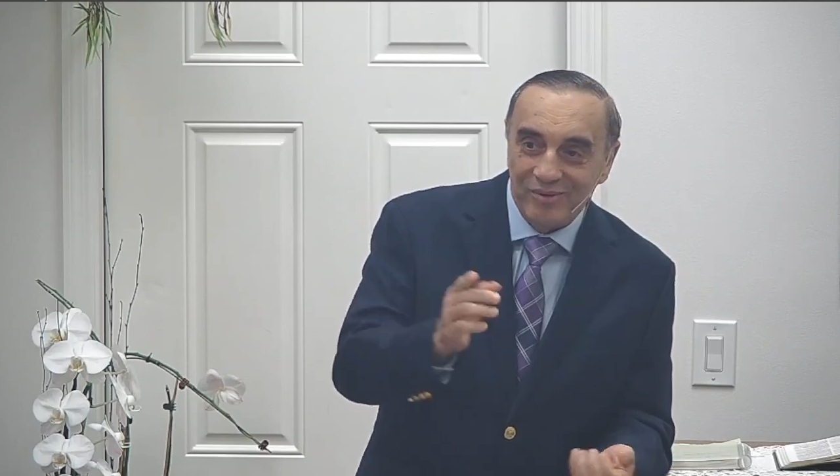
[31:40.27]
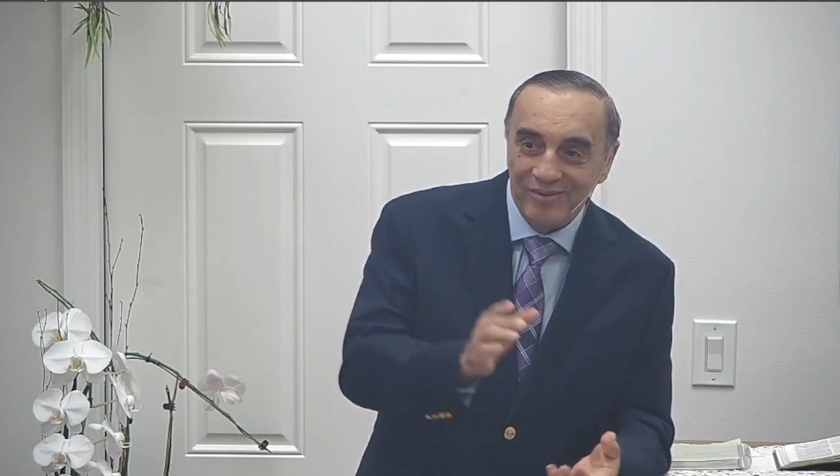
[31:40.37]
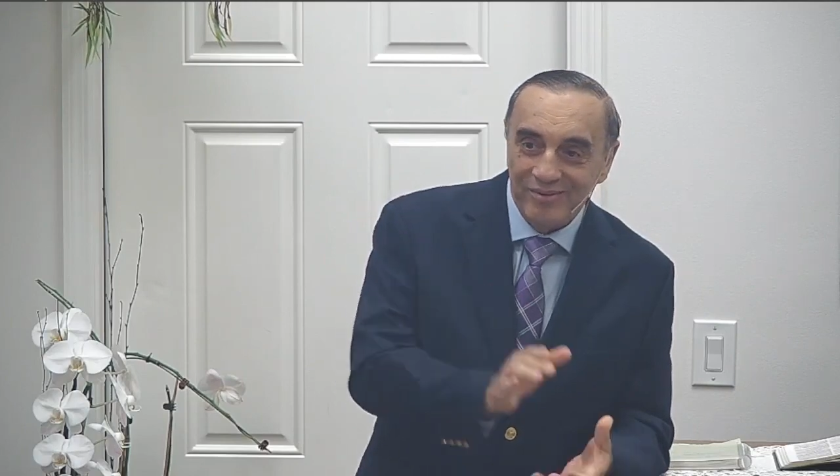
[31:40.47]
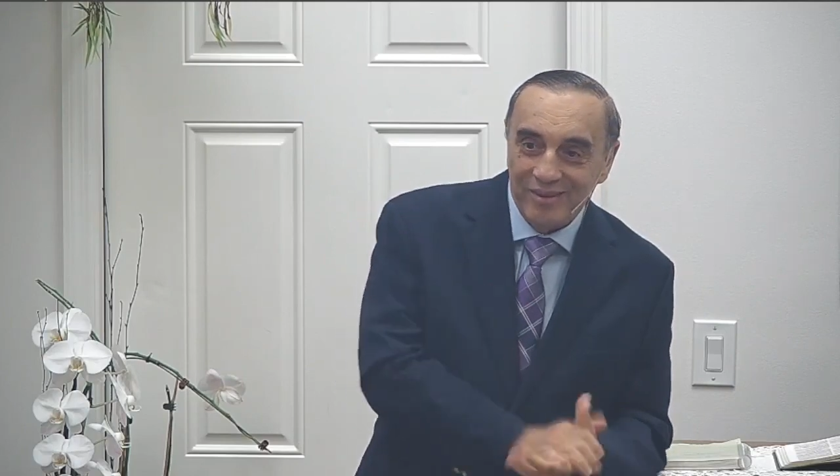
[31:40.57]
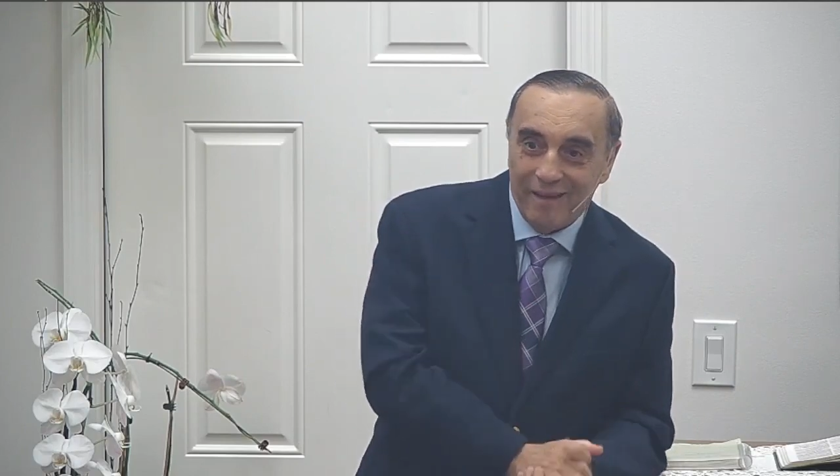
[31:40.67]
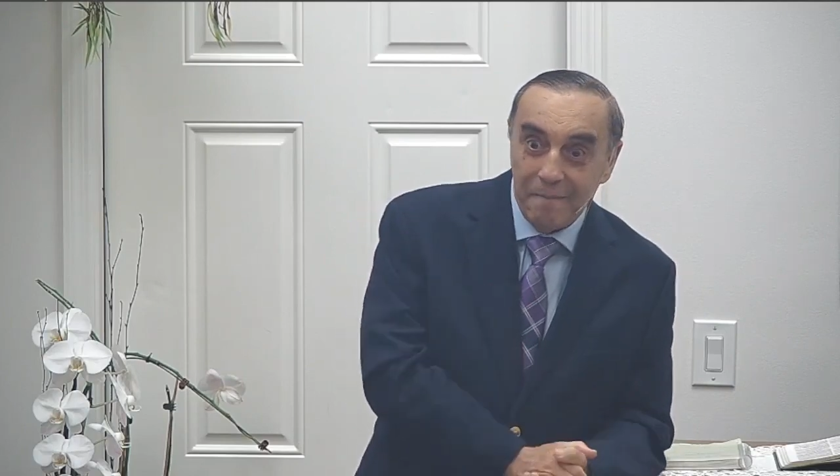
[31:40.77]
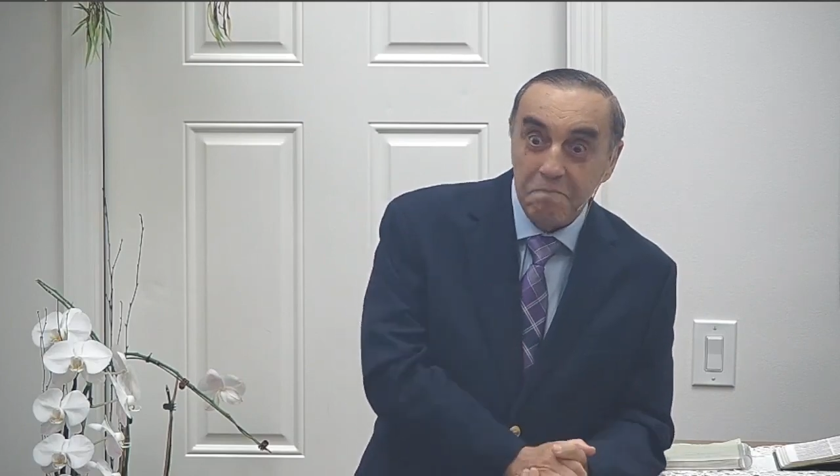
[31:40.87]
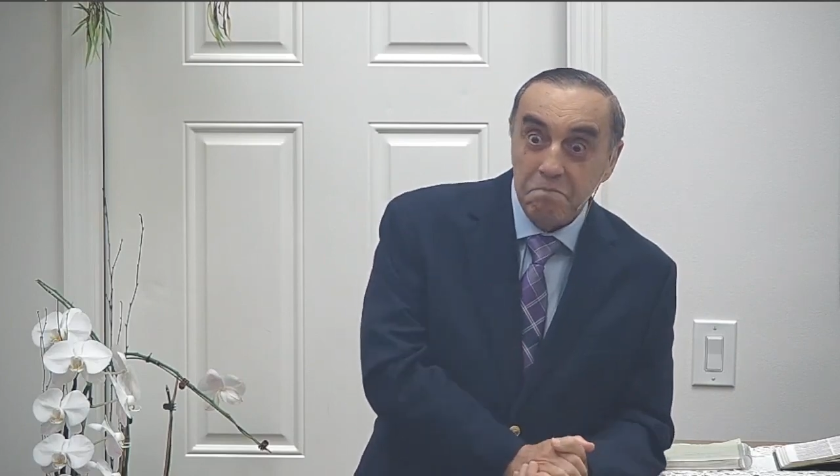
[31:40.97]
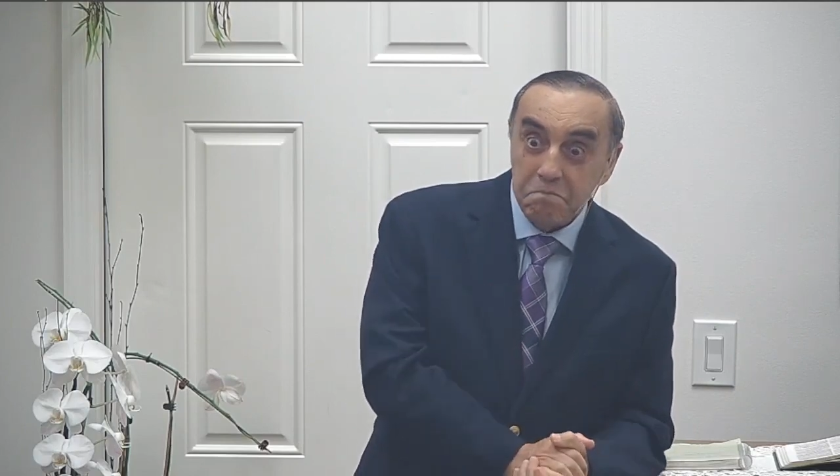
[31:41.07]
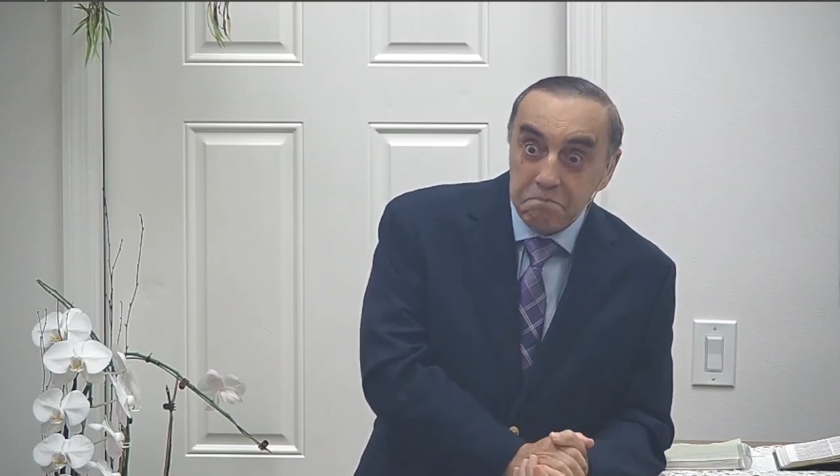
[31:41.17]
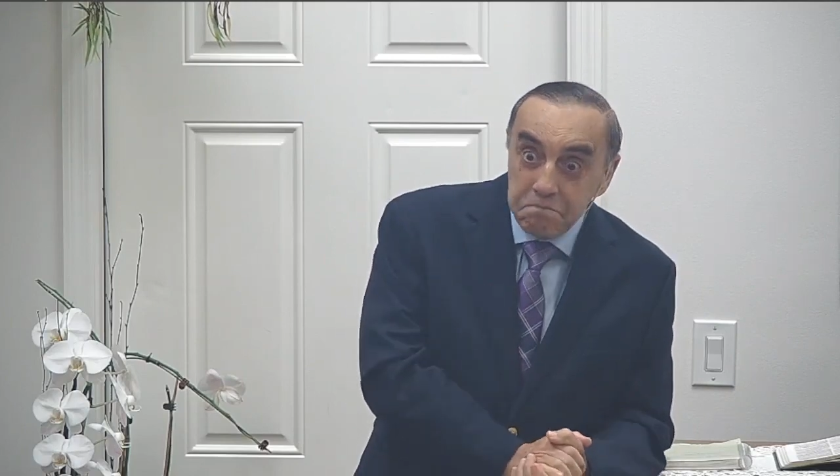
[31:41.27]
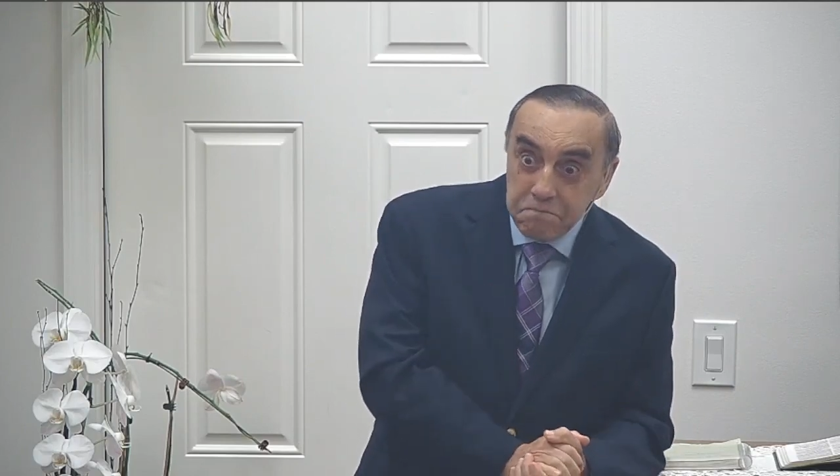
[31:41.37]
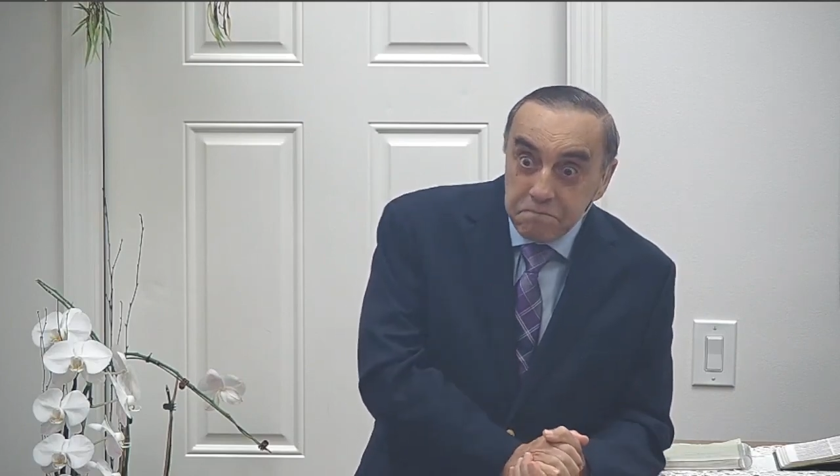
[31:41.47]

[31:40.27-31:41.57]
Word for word: Lord spoke to me.